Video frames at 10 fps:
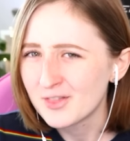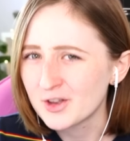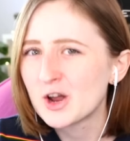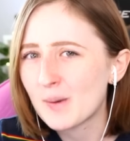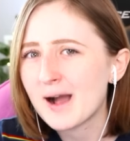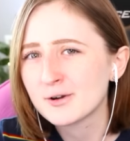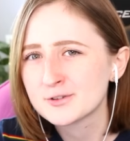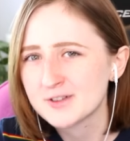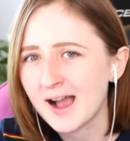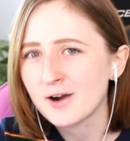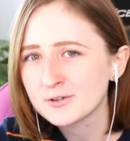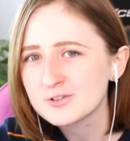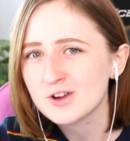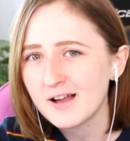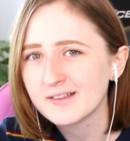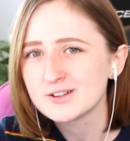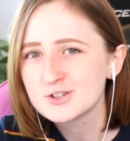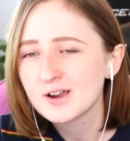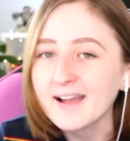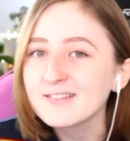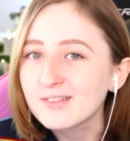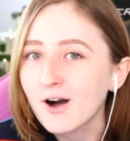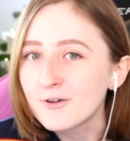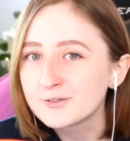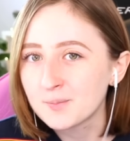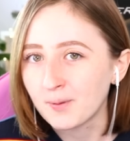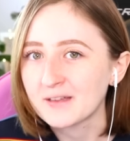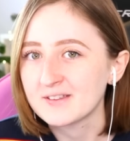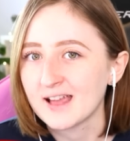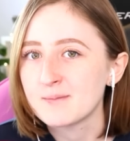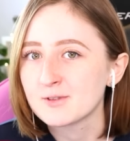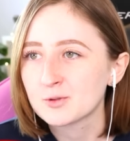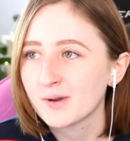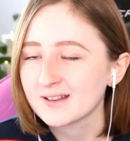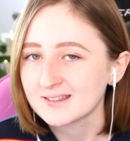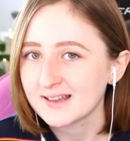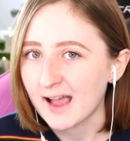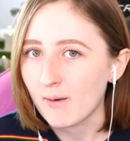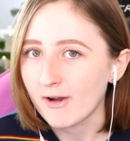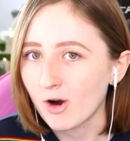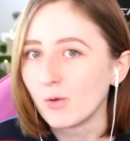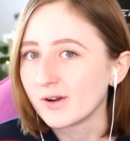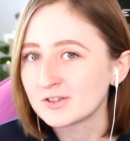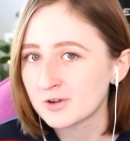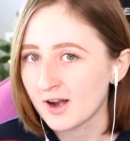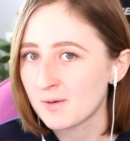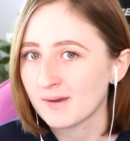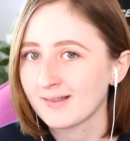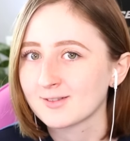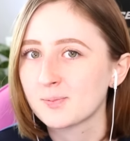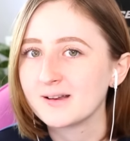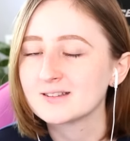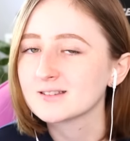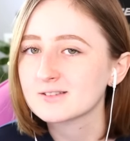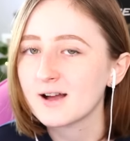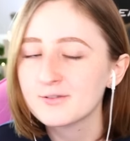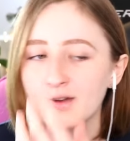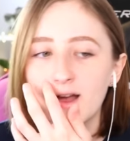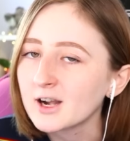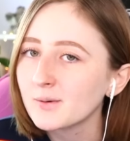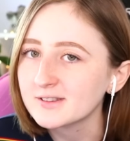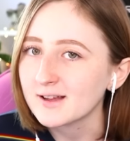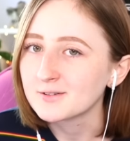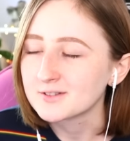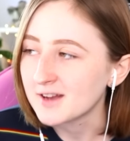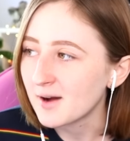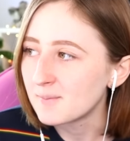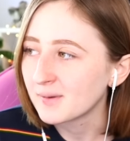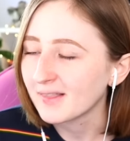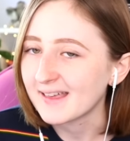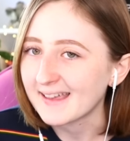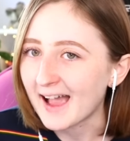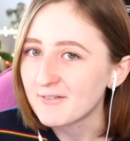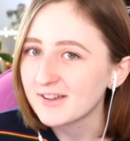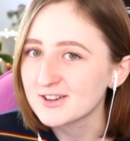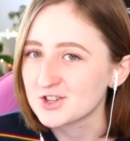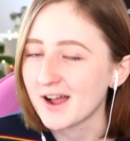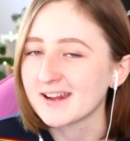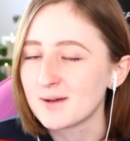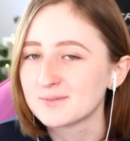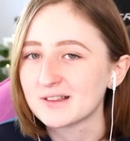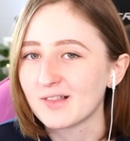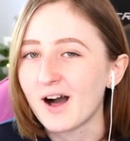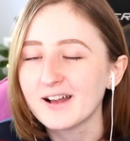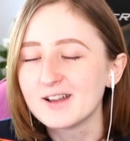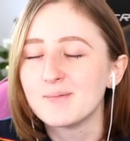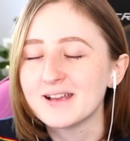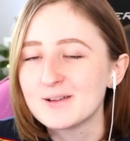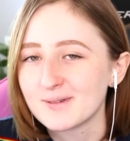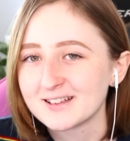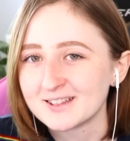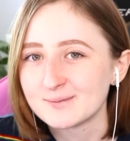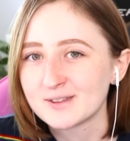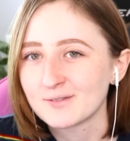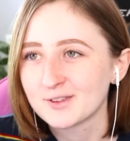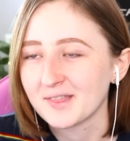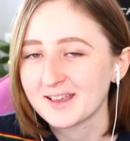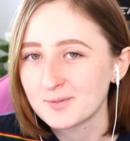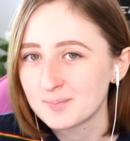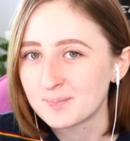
the no house to house challenge. I love to play the game this way. It's like how I always start out my Let's Plays and stuff. I know it sounds dumb, but like having a giant empty lot and making my Sims have to like